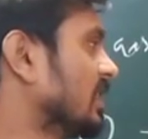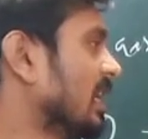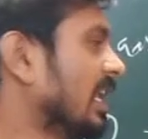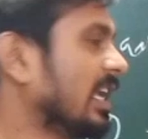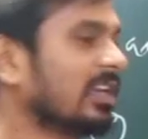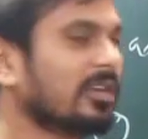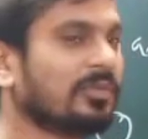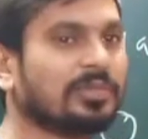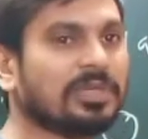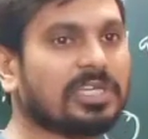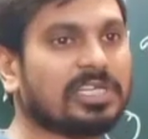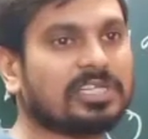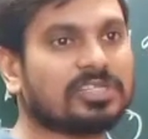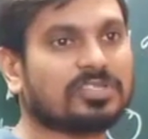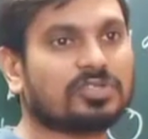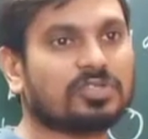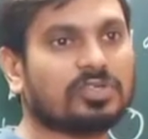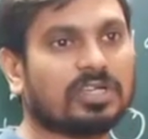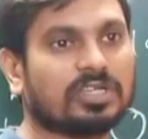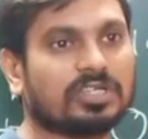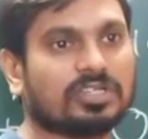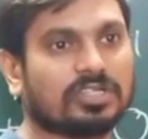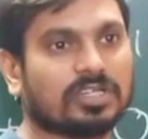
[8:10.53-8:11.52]
like a bead
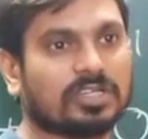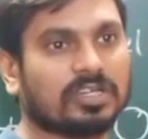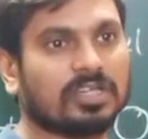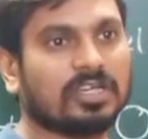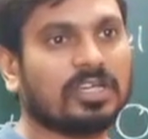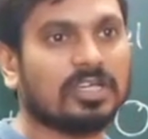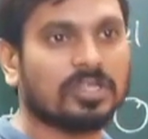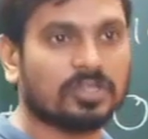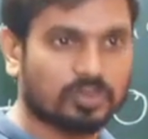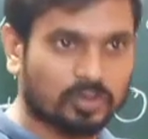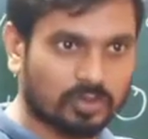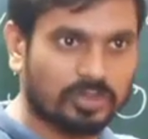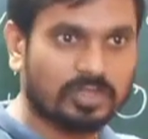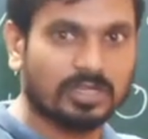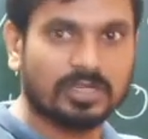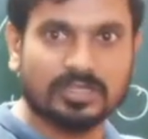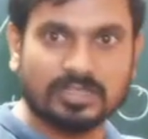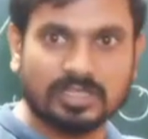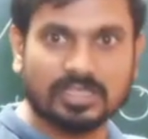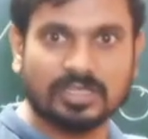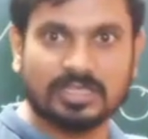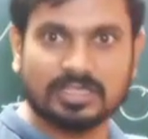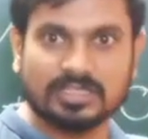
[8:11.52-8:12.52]
structure. So
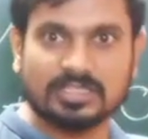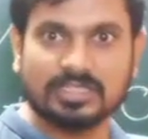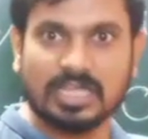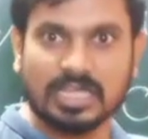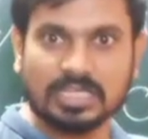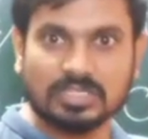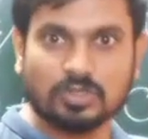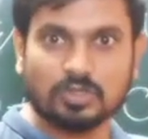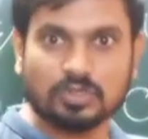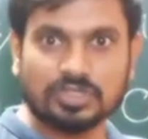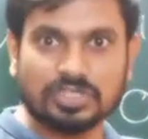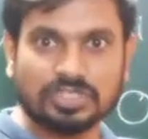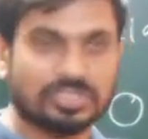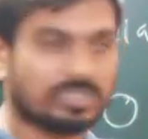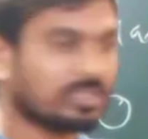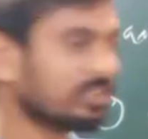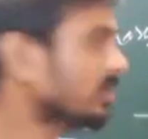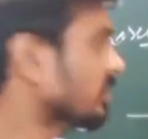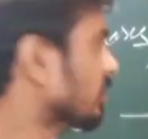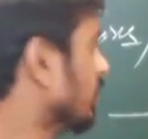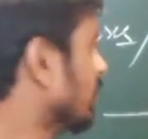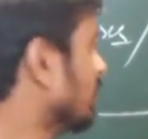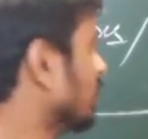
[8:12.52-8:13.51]
there is association.
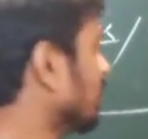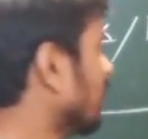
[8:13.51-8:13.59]
There is